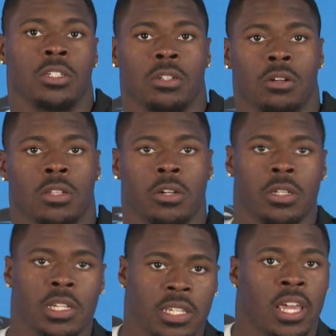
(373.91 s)
You know,
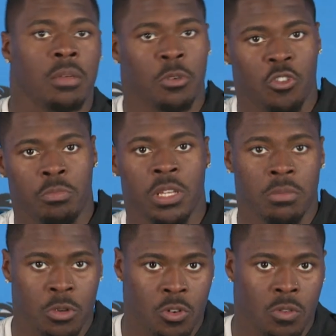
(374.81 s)
learning his A move, B
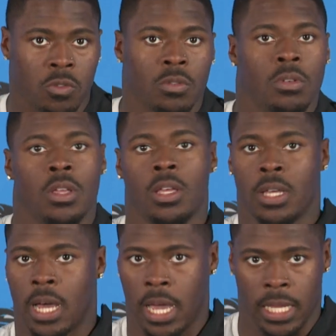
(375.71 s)
move,
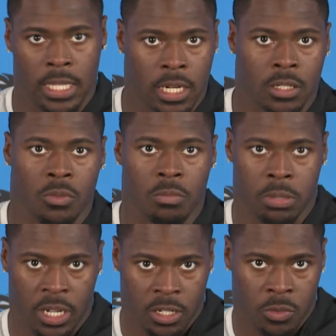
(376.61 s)
how he like to
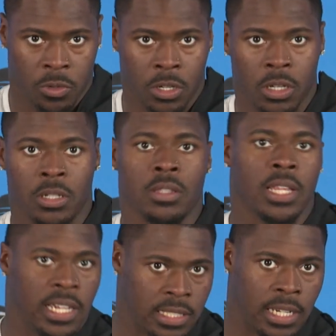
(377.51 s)
play in the run,
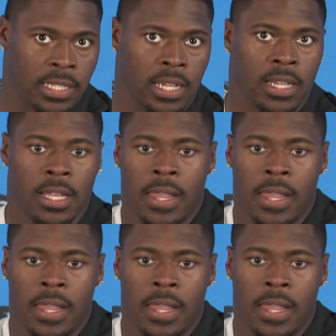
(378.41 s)
things like that.